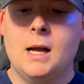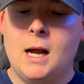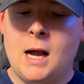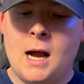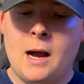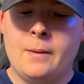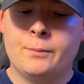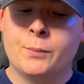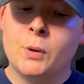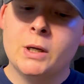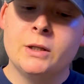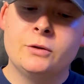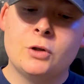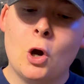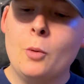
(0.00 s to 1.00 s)
Um,
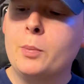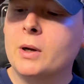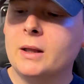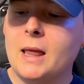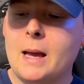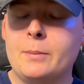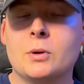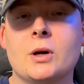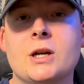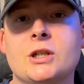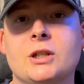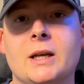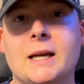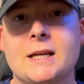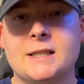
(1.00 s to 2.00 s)
pretty dope
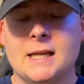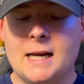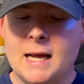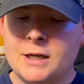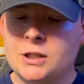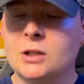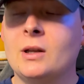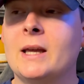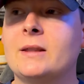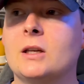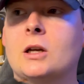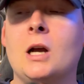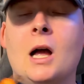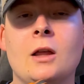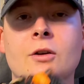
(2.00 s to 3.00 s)
collaboration, like I said. I actually like the
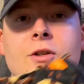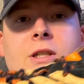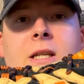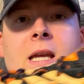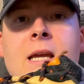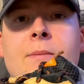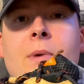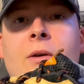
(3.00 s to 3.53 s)
color scheme.